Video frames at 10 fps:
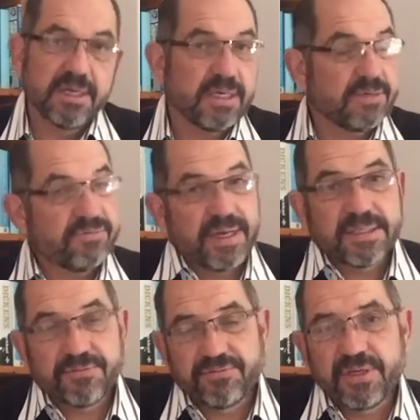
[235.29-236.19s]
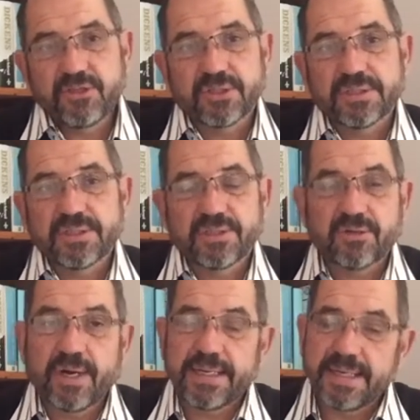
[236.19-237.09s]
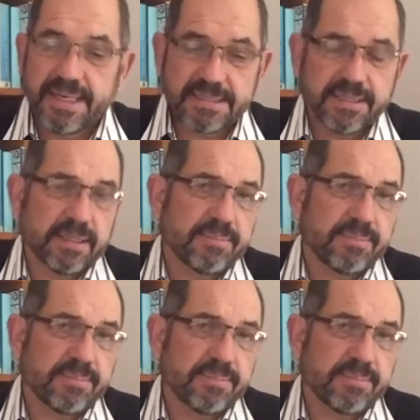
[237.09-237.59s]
In fact, Ephesians is the great letter